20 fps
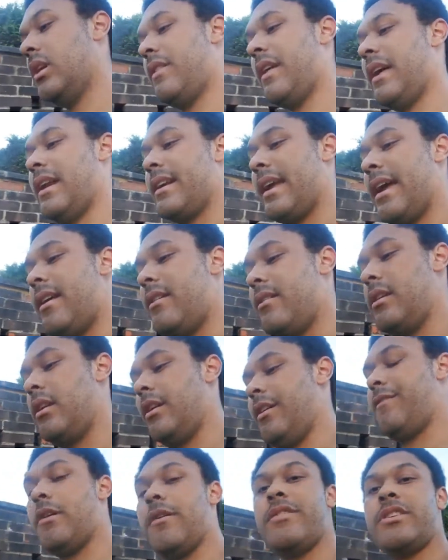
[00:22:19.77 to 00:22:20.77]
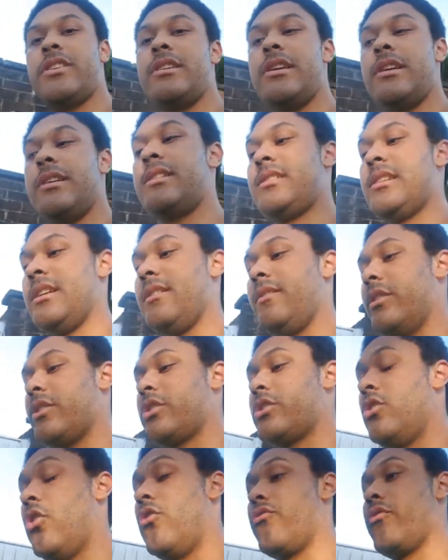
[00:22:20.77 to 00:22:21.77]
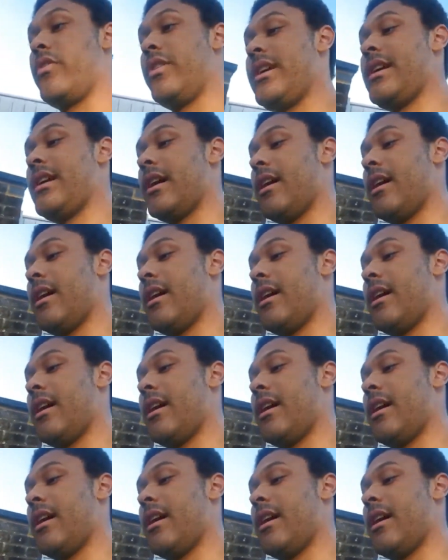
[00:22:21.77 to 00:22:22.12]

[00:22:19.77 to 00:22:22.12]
Then again, you know, if you ever see a scene that's not really,